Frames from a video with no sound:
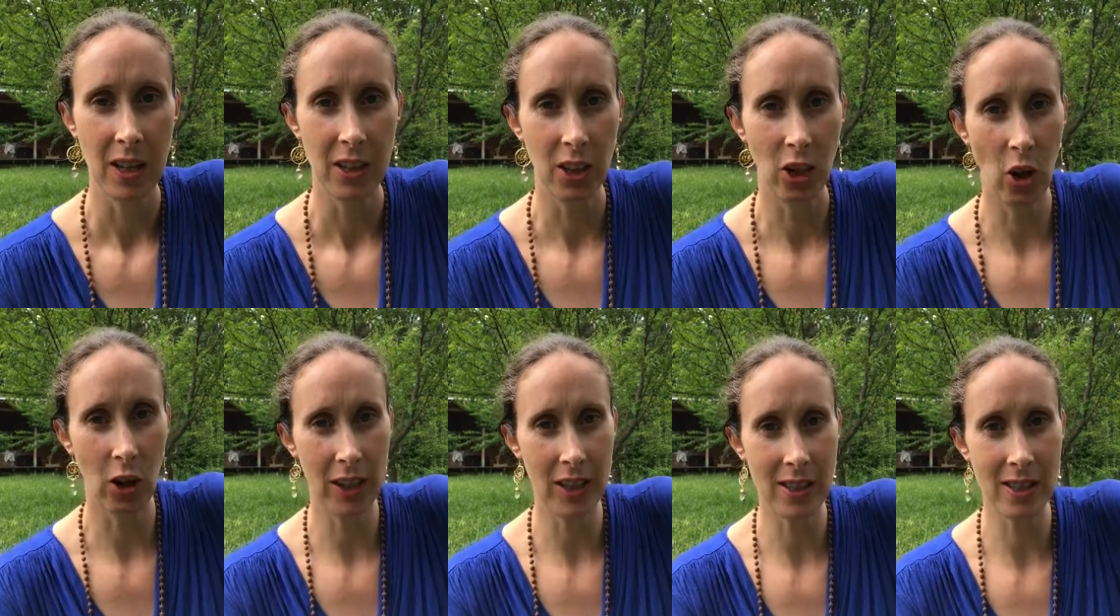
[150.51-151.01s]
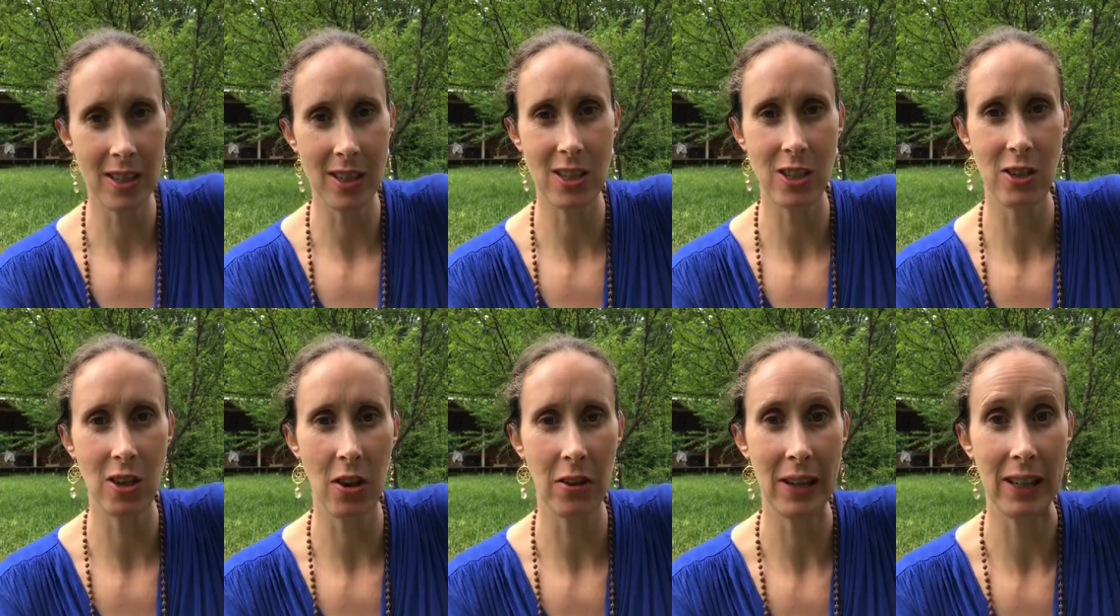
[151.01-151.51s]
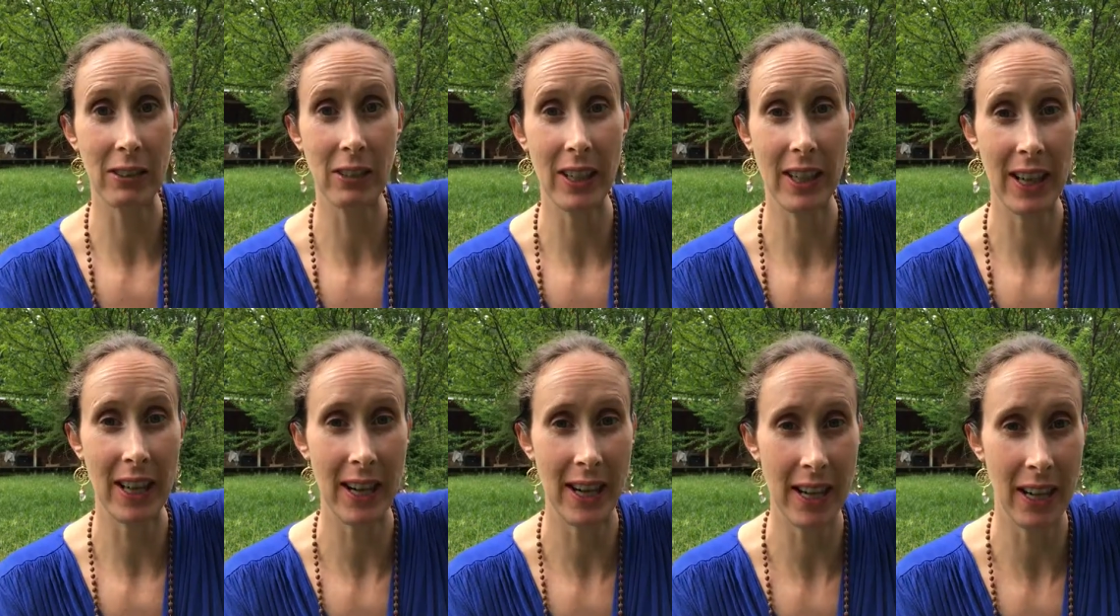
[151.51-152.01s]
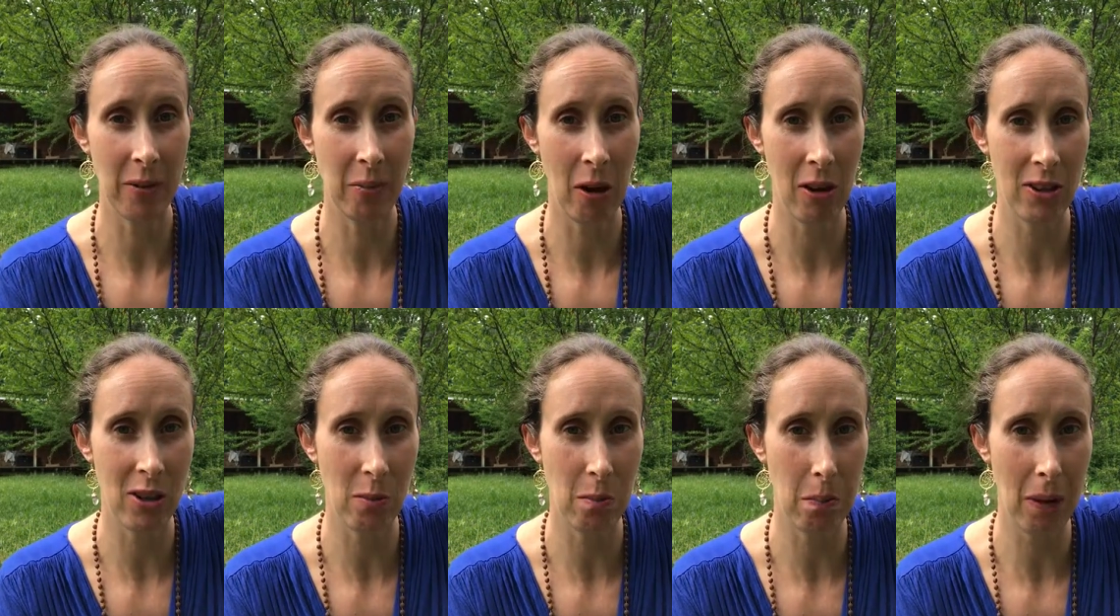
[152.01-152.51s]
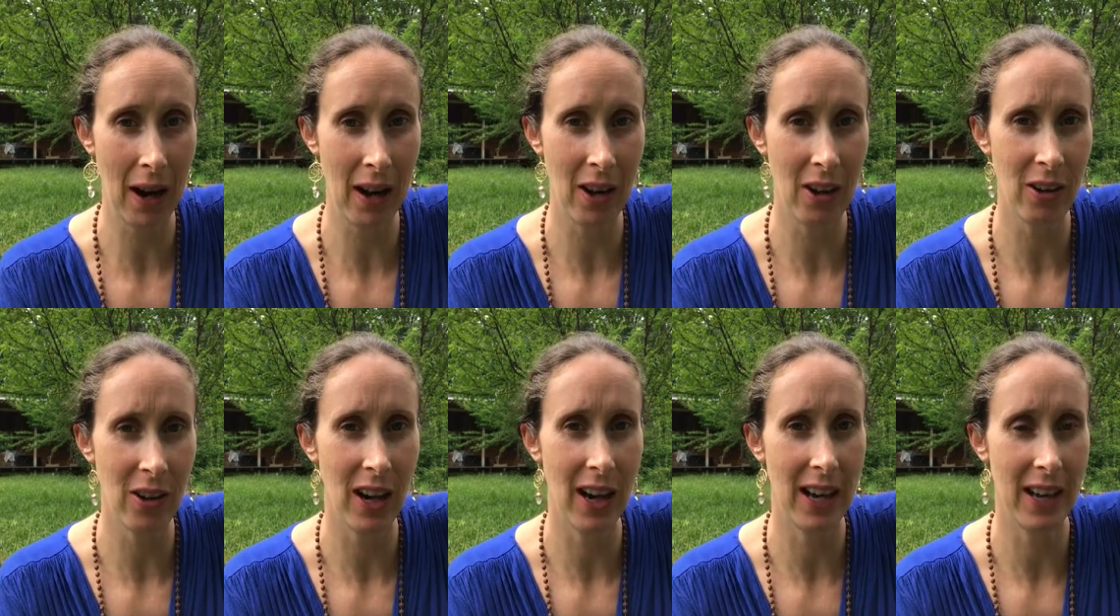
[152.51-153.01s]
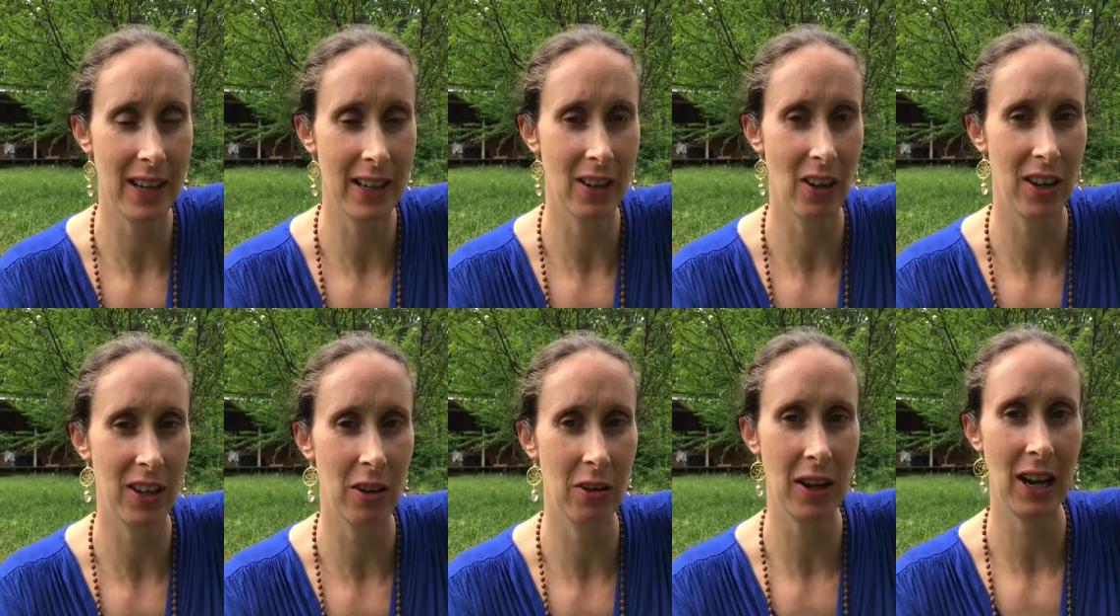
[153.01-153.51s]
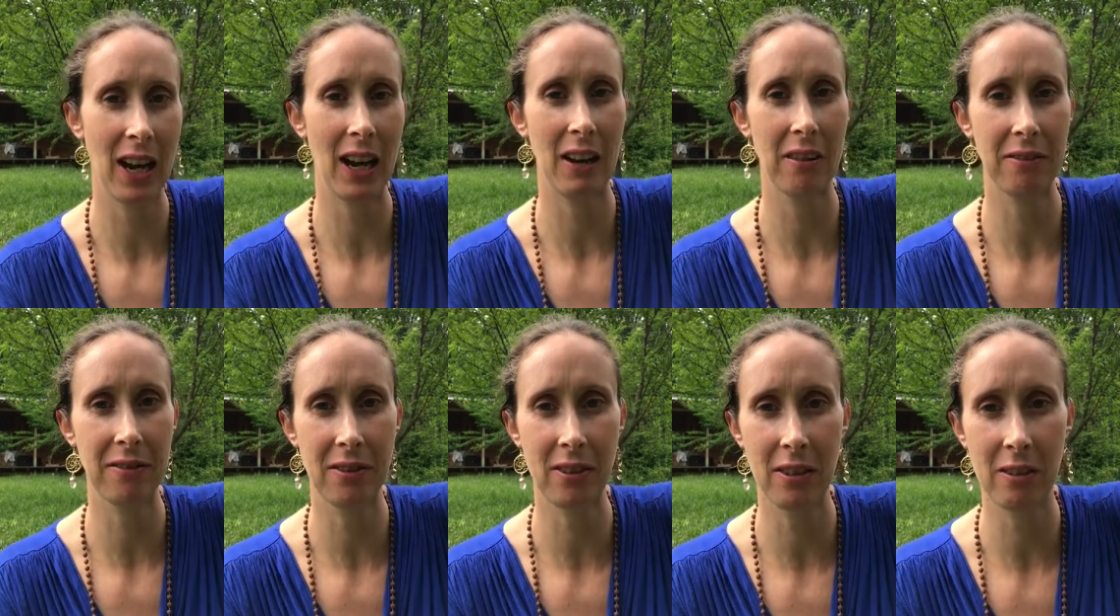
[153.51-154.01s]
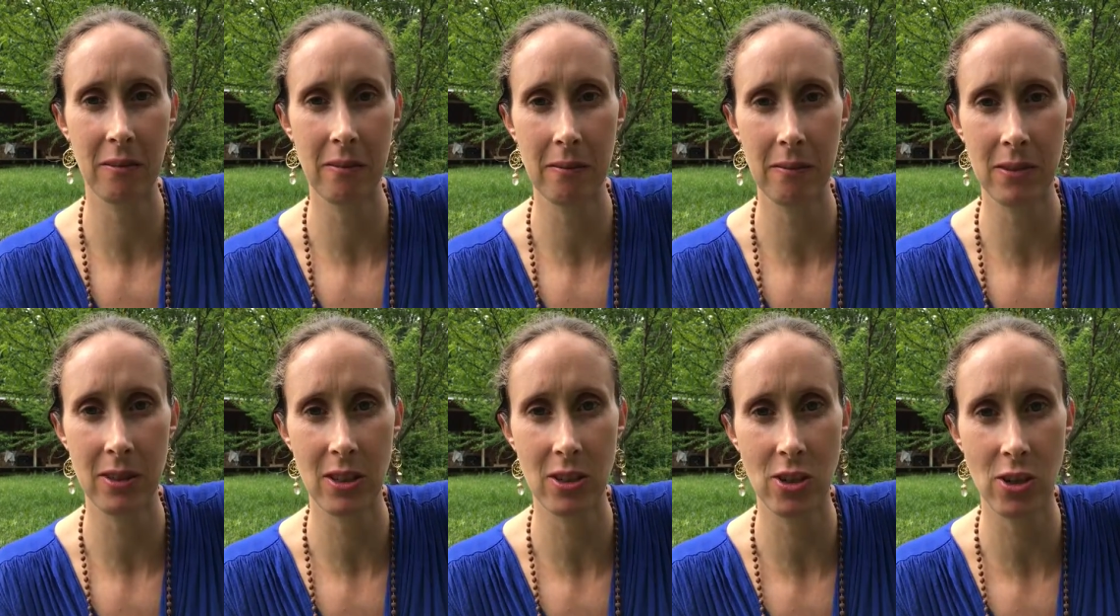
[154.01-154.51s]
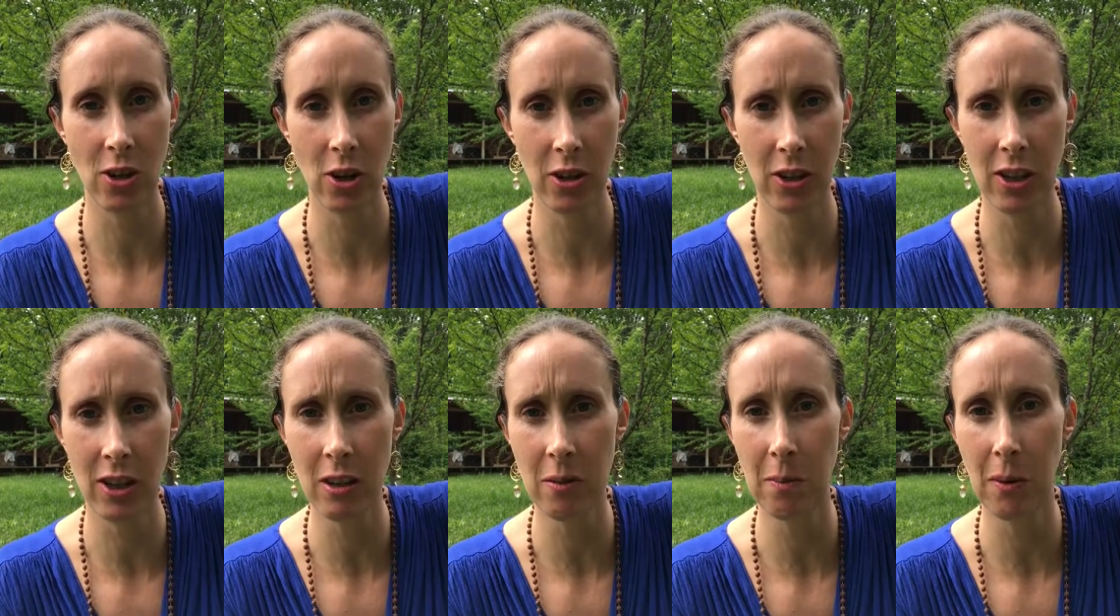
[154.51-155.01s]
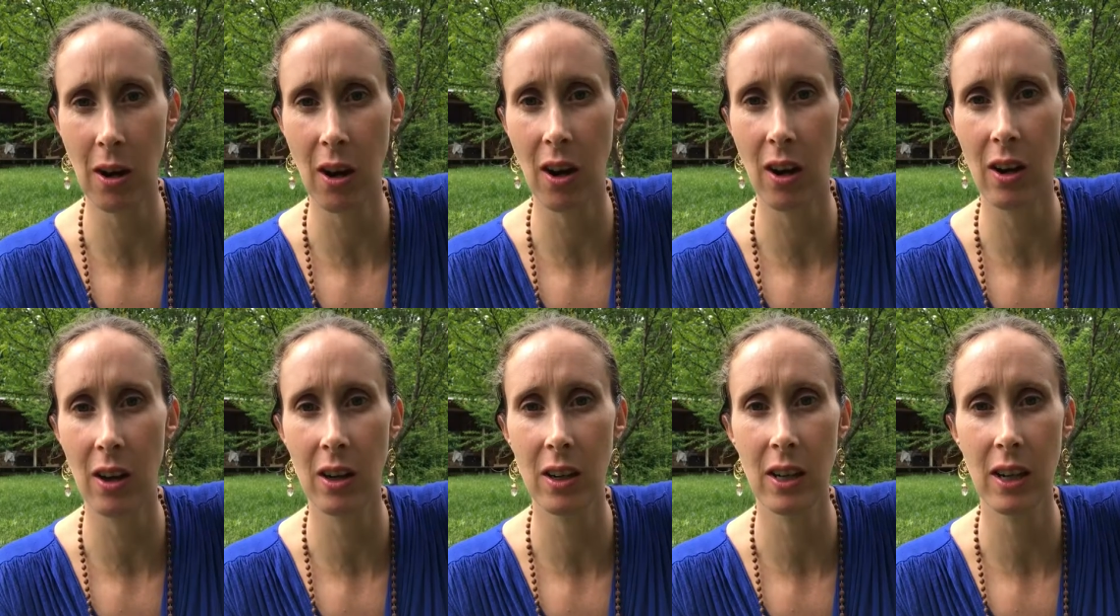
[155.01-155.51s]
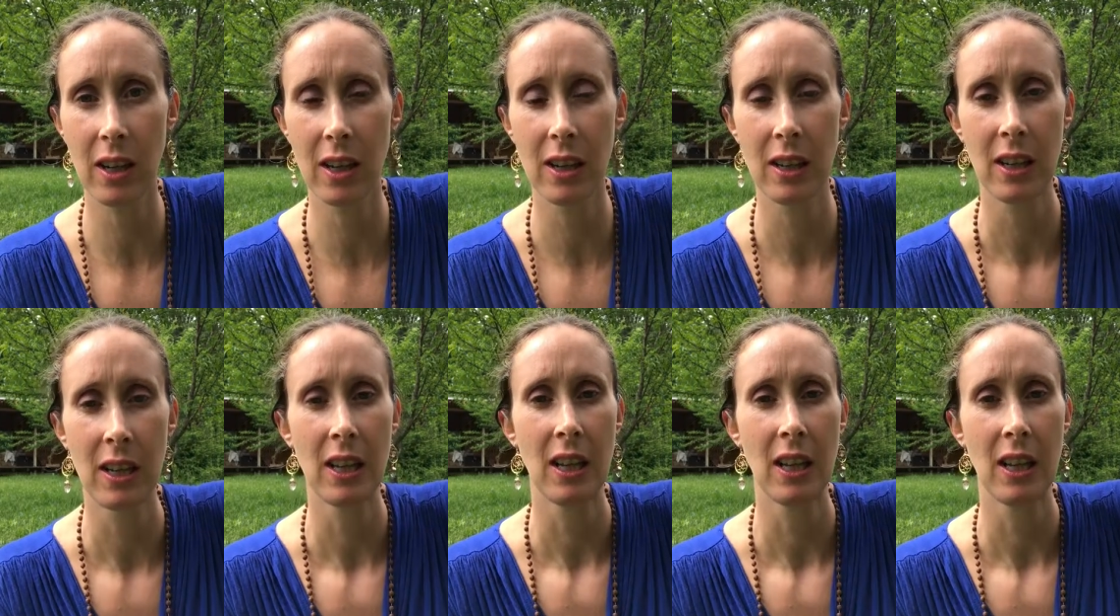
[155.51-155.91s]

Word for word: the goddesses you don't really hear much about, and I don't have them to show you, but I'll uh,